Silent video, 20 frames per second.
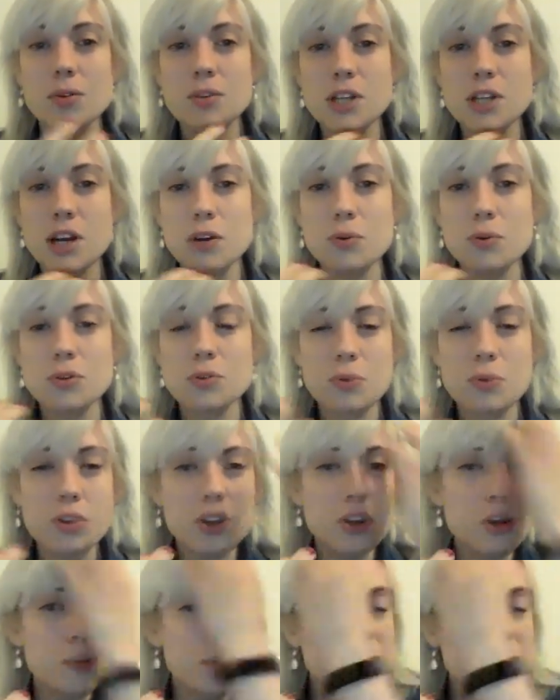channels
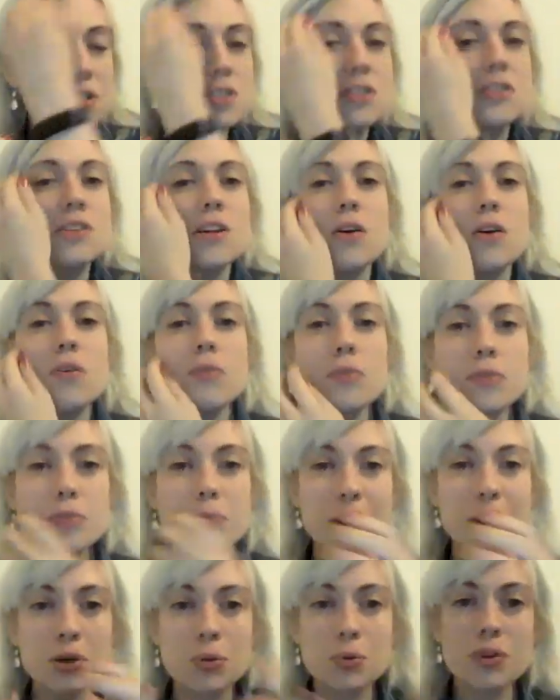within the business itself,
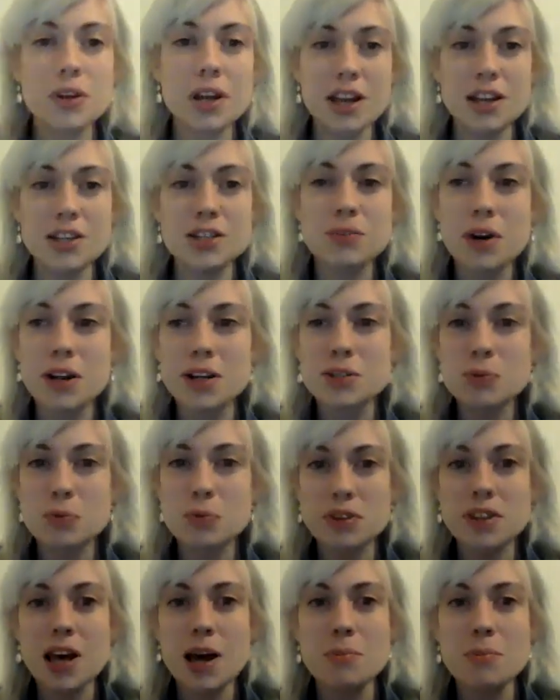make sure that it integrates
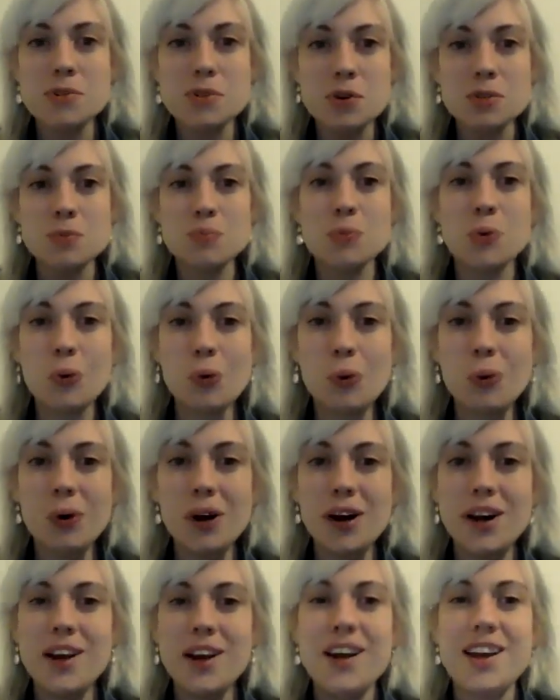with them so
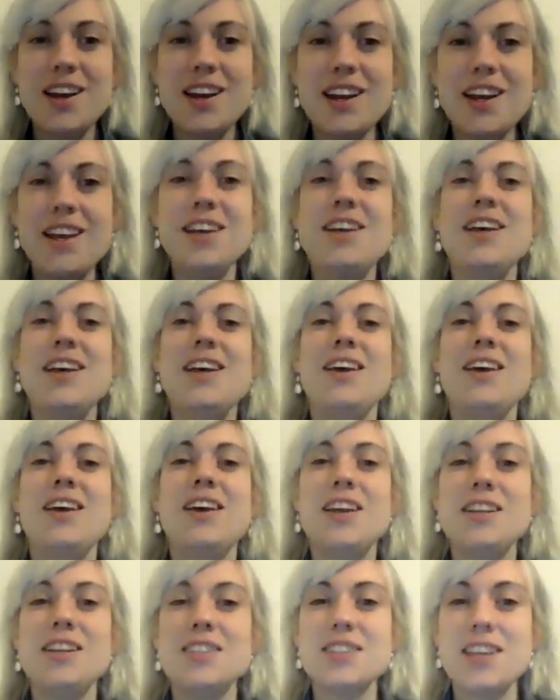
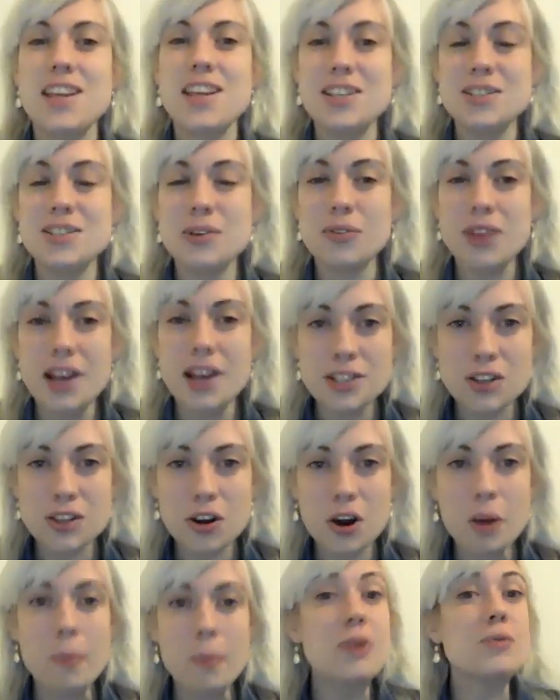it's easier on their
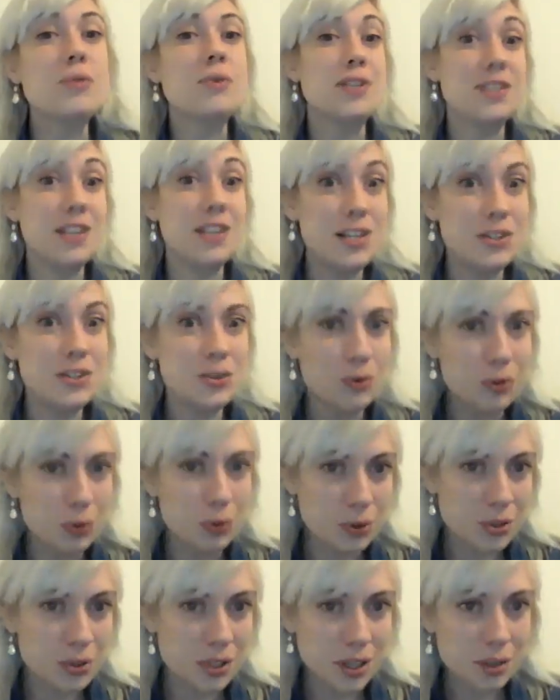time and as well as easier on
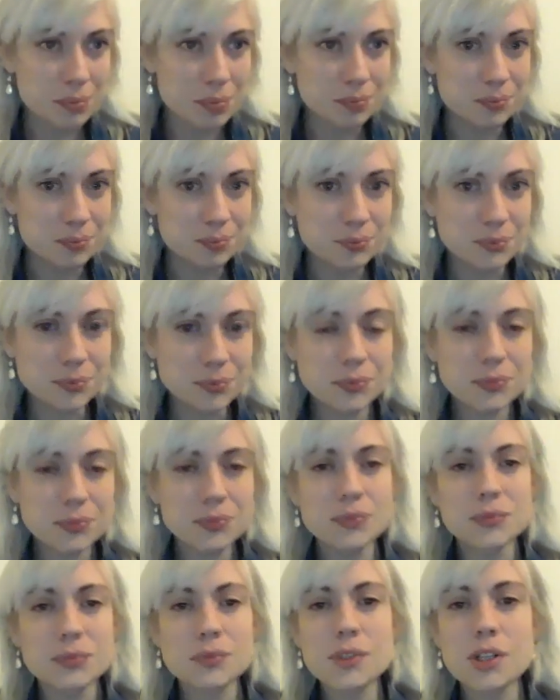your time.
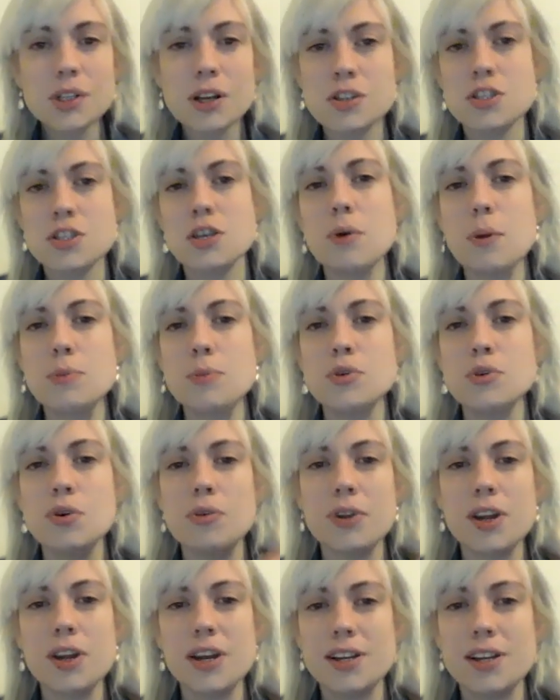So you might
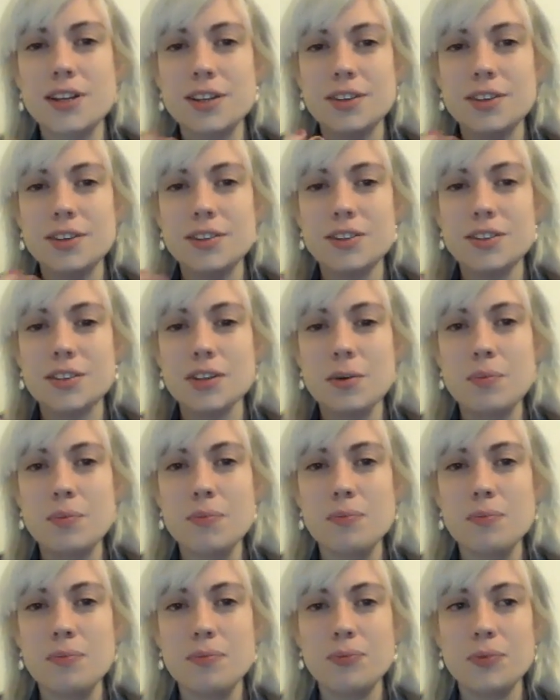draw on like
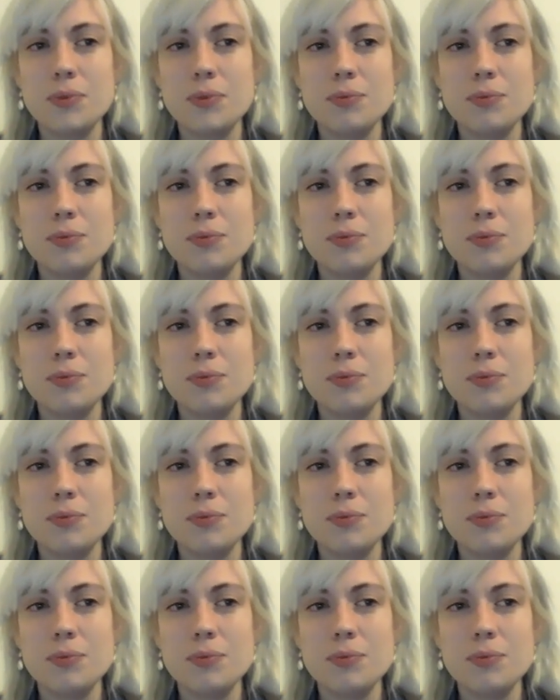some